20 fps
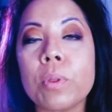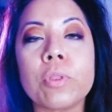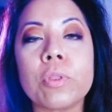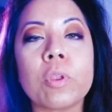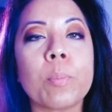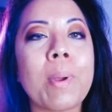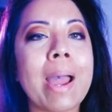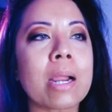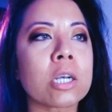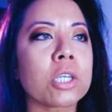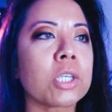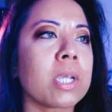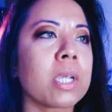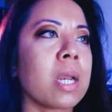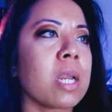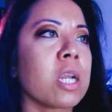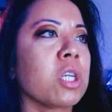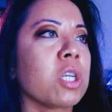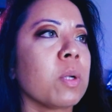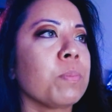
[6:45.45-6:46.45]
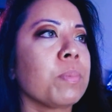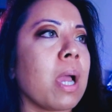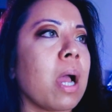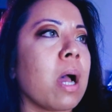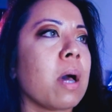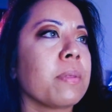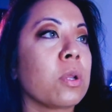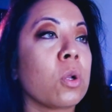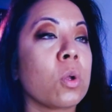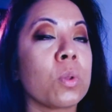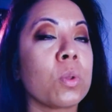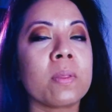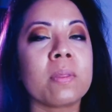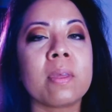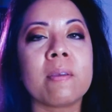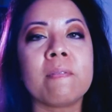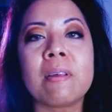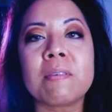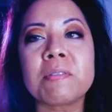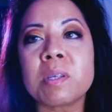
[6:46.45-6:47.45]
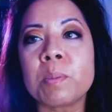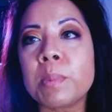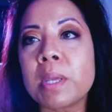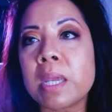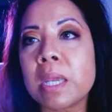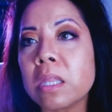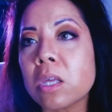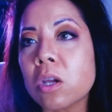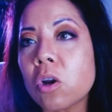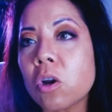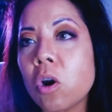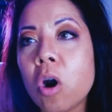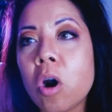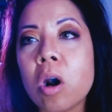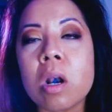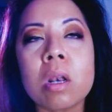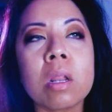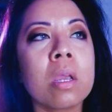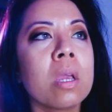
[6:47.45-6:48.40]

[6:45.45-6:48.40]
package is getting shipped out. They know that they've left something in the cart.